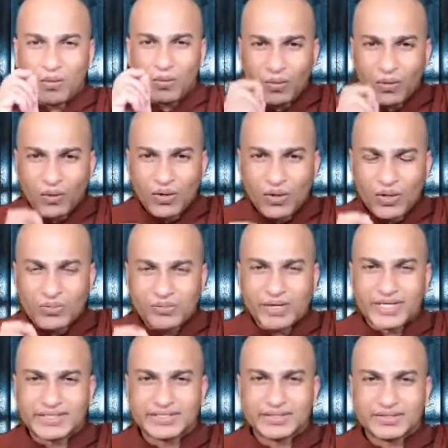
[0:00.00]

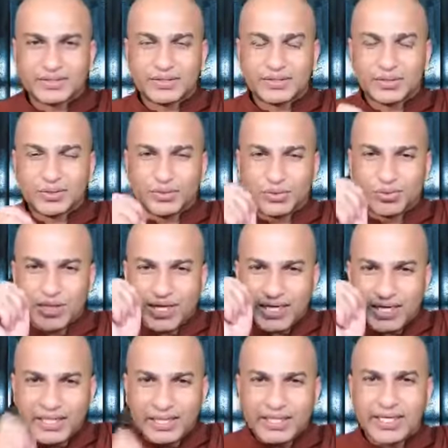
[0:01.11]
Always your
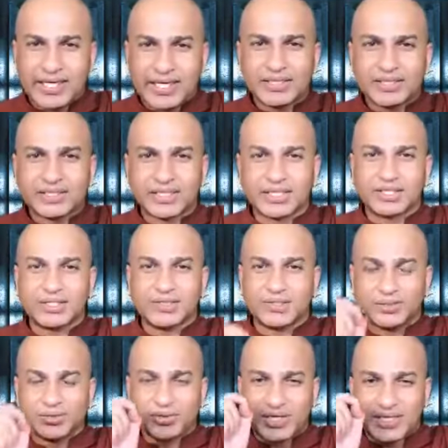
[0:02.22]
intention,
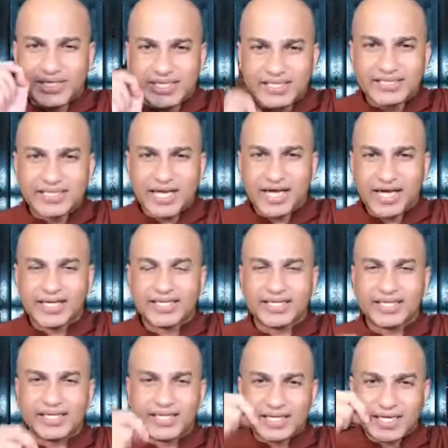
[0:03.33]
your desire
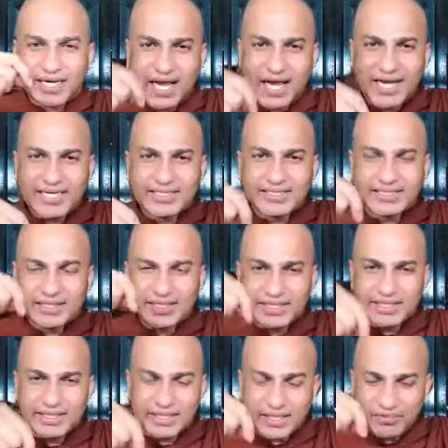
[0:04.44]
arise
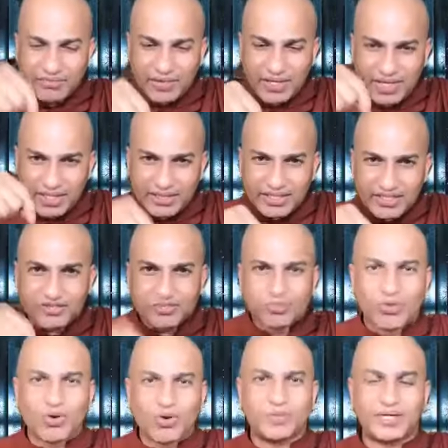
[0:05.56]
in the very this
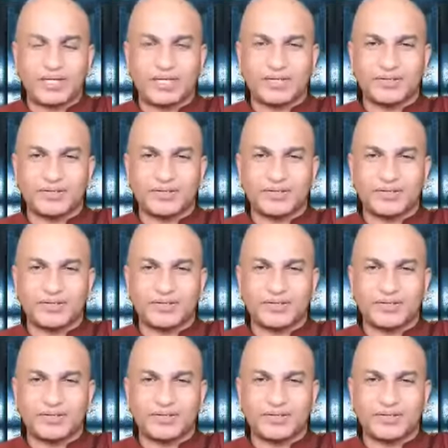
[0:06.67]
moment.